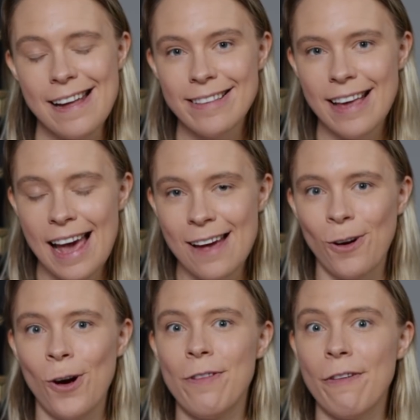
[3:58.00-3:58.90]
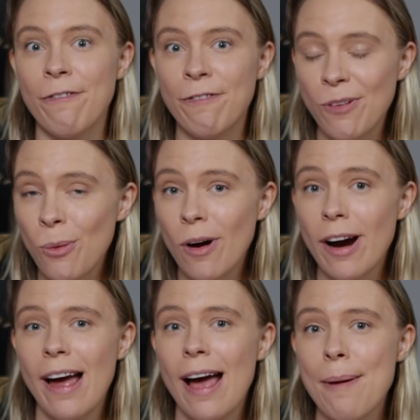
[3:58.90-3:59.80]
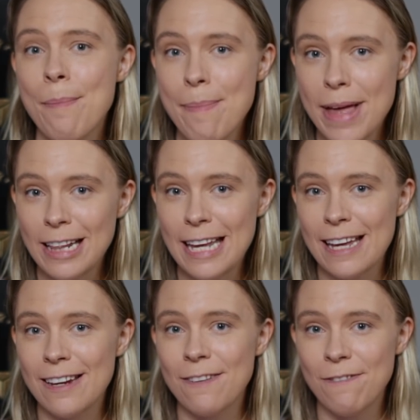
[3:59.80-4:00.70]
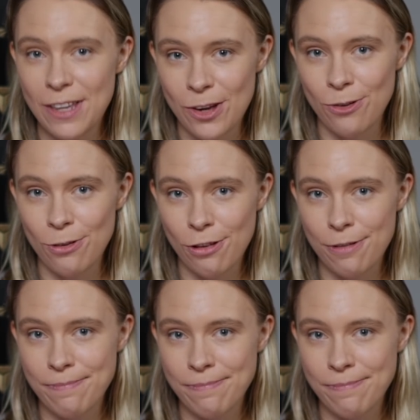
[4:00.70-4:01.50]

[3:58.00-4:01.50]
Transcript: it's had over 4 million views.